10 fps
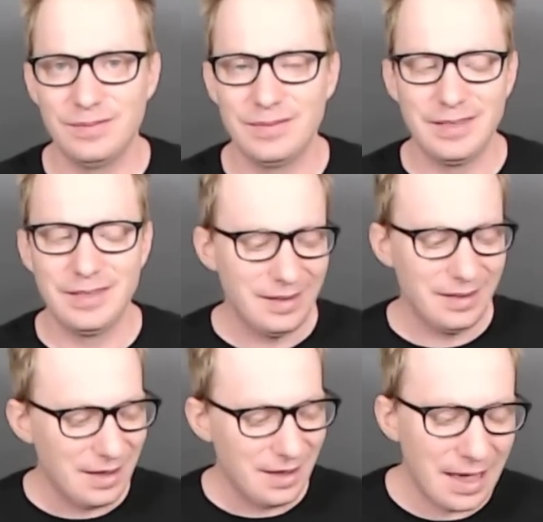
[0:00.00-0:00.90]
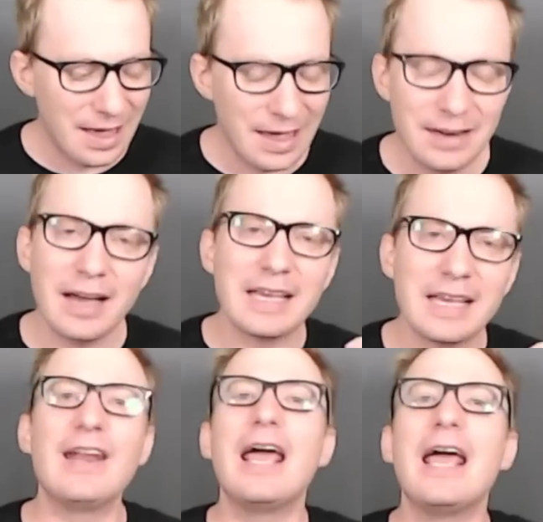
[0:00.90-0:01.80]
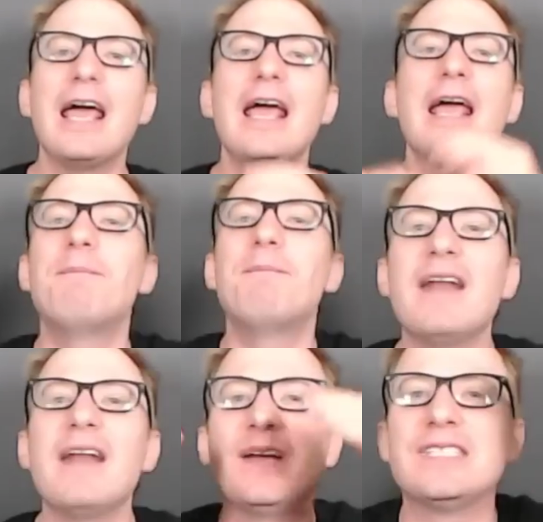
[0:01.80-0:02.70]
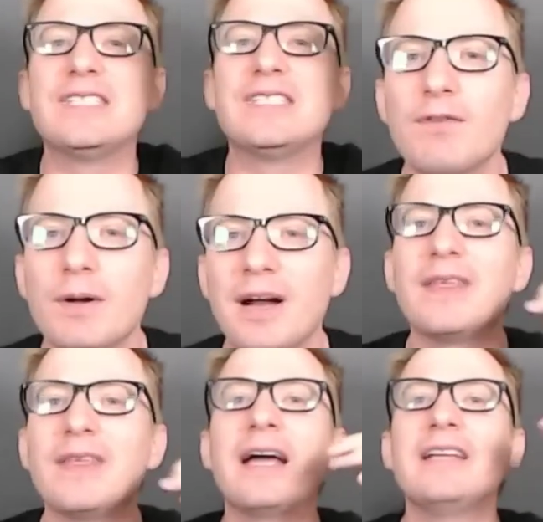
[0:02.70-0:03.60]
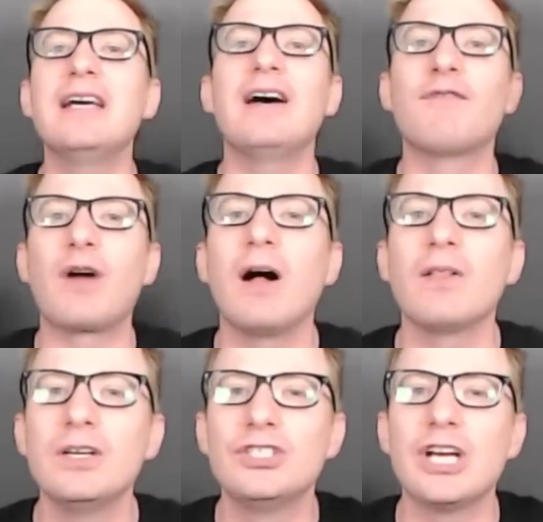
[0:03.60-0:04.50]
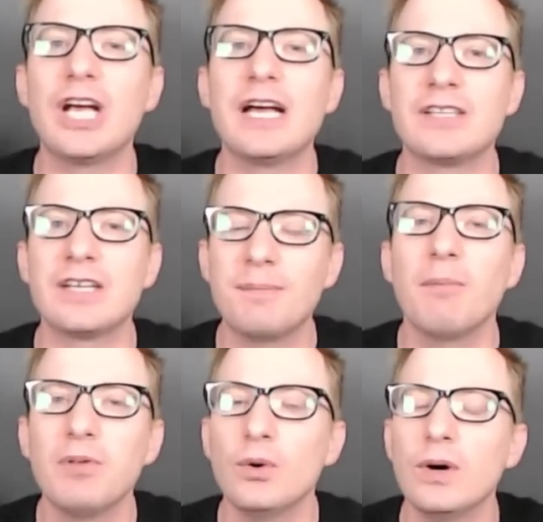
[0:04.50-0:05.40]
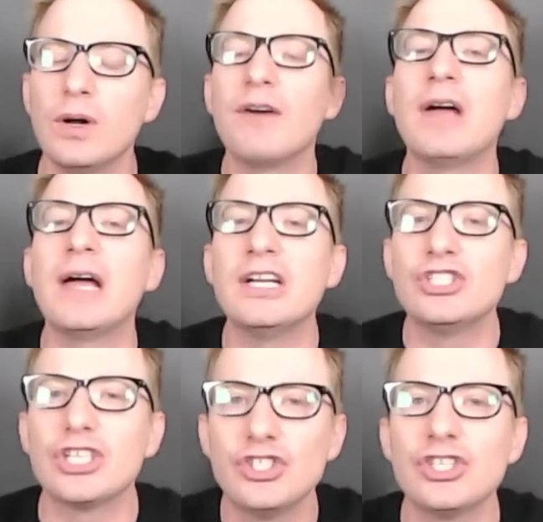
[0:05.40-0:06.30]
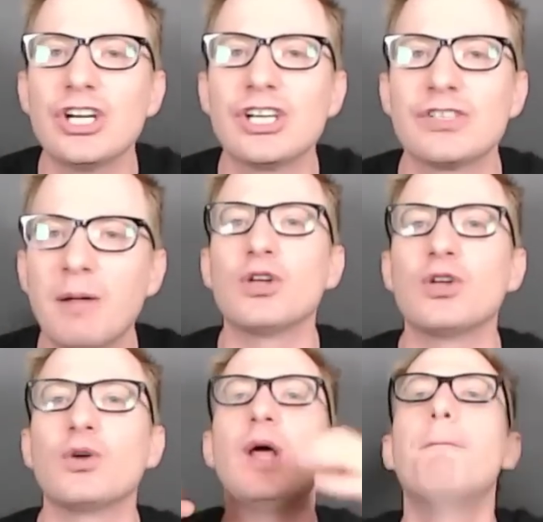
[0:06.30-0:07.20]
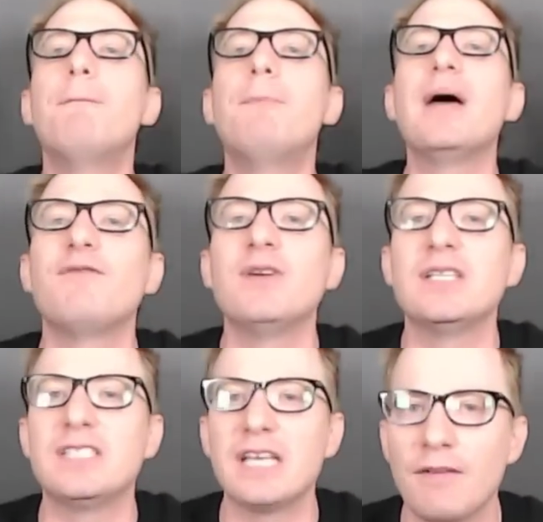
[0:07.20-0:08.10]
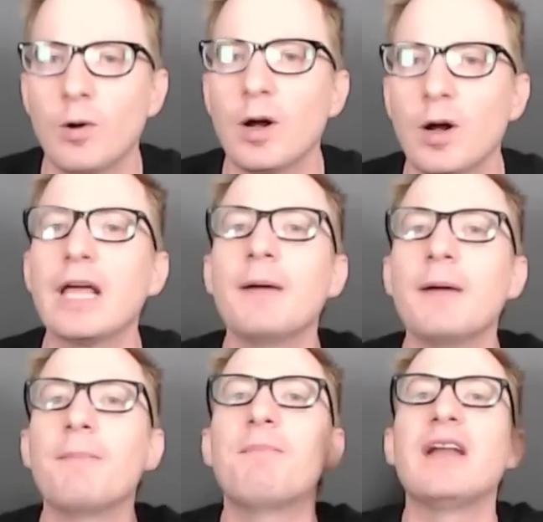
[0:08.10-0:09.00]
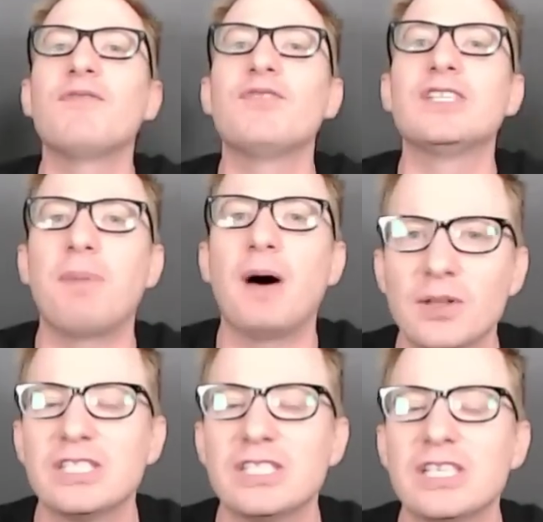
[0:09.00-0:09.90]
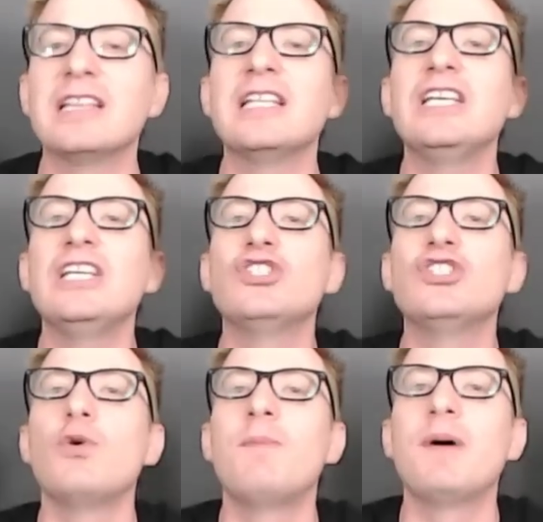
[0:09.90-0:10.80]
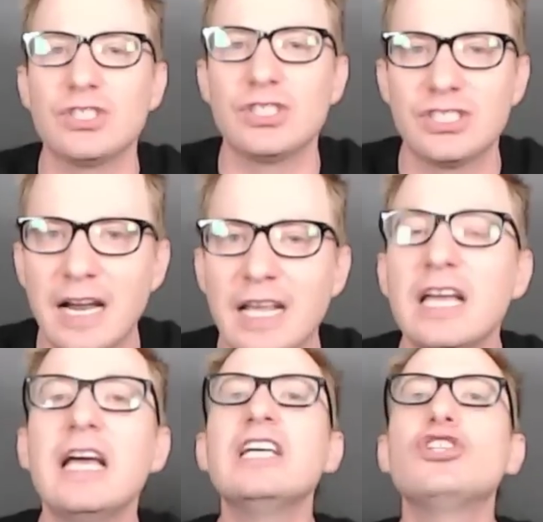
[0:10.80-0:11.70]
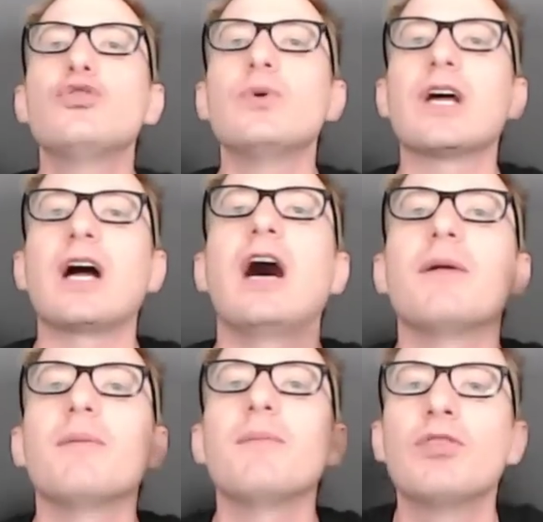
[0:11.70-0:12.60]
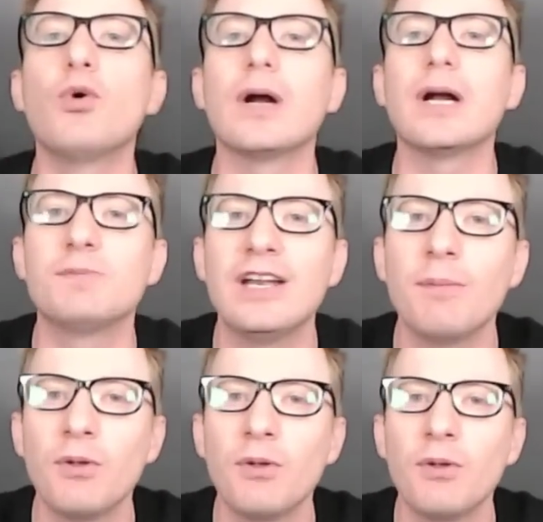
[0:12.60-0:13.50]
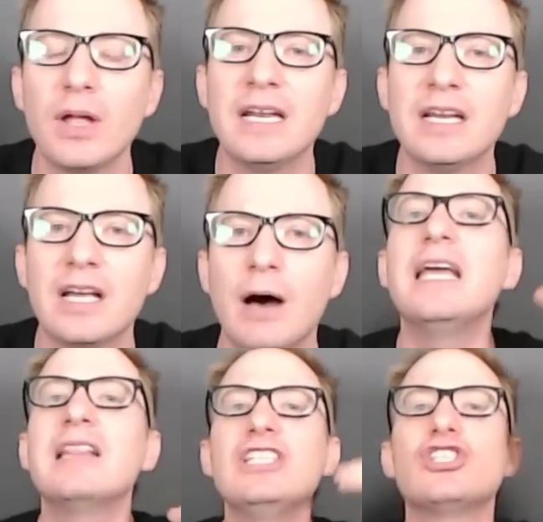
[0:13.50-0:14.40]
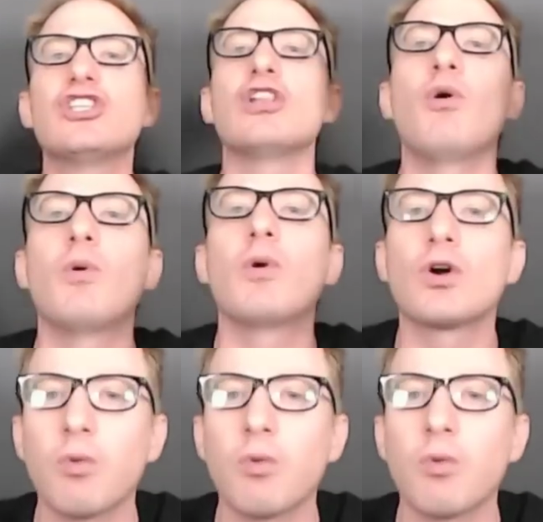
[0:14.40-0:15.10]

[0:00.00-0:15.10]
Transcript: And again, it benefits everybody. The idea of college as a public good, of education as a public good, benefits everyone. It benefits a populace. It leads to a better society. It leads to an economy with more expendable income. It leads to lower crime.